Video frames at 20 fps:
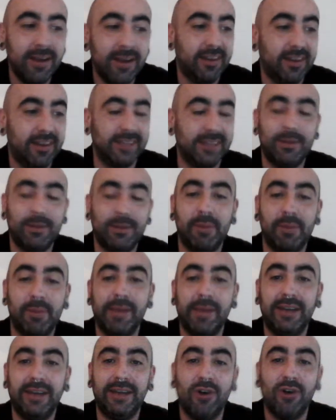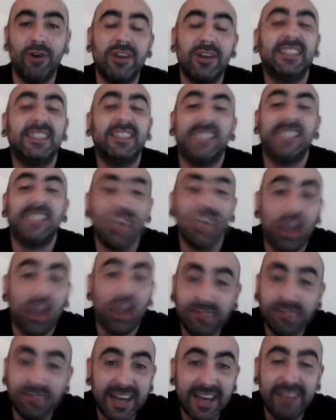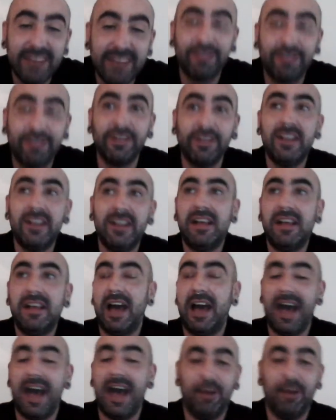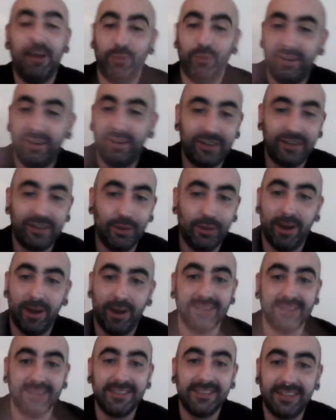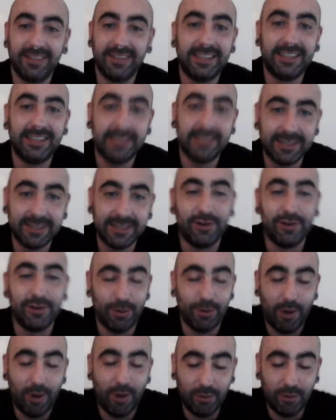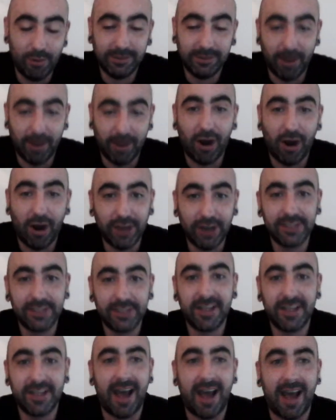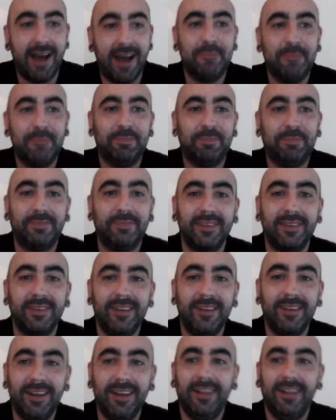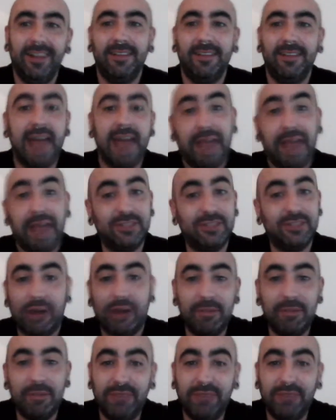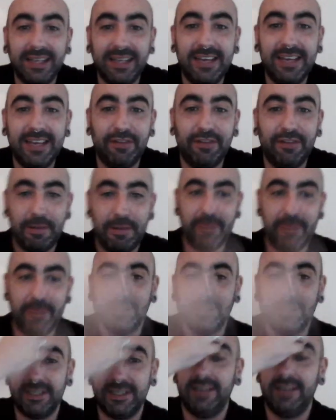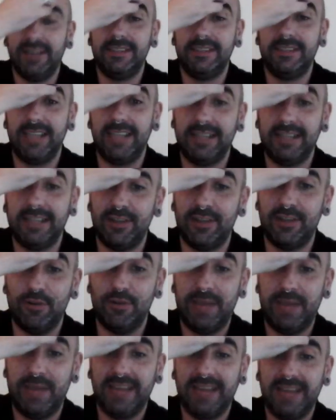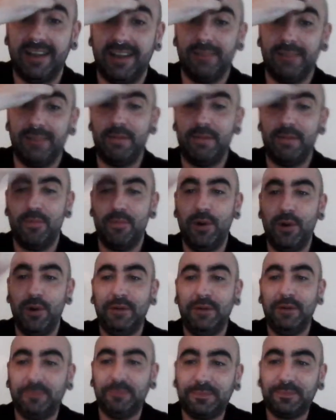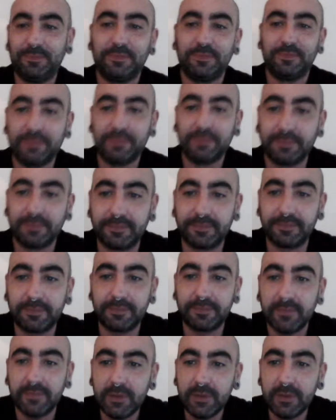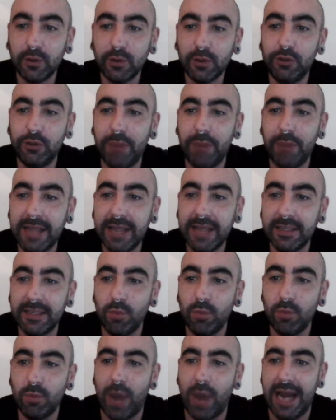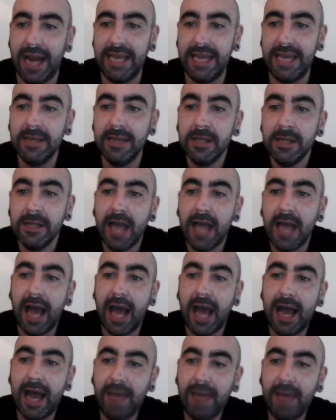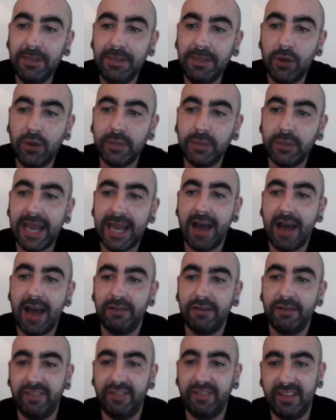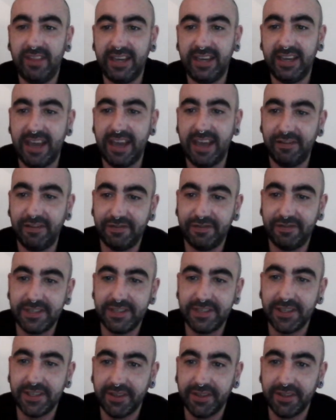ask me about my non-existent love life, whatever you want. This is a no holds barred live stream, really, for people to get to know me a little bit more. So, Brendan Wiley, I've been told I have the gift.